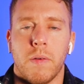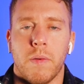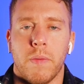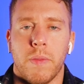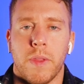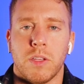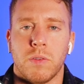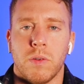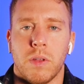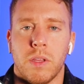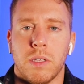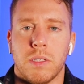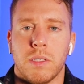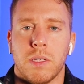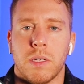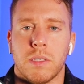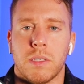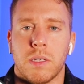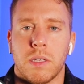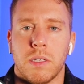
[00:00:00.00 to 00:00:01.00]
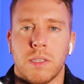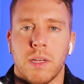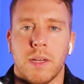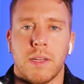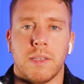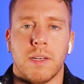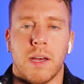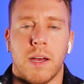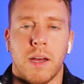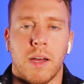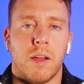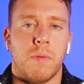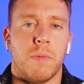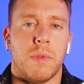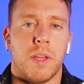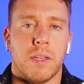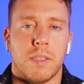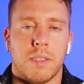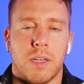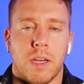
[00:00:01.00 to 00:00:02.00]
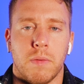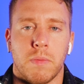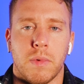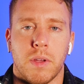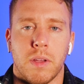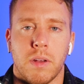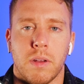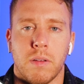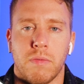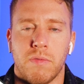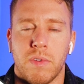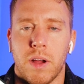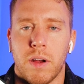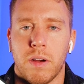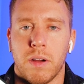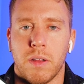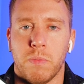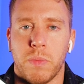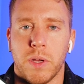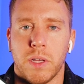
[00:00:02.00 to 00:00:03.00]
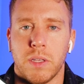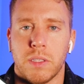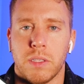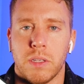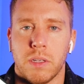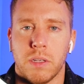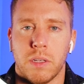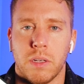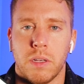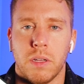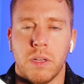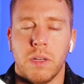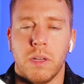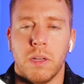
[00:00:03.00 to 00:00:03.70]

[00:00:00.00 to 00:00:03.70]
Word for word: And that's why these things can take time, and that time can vary based on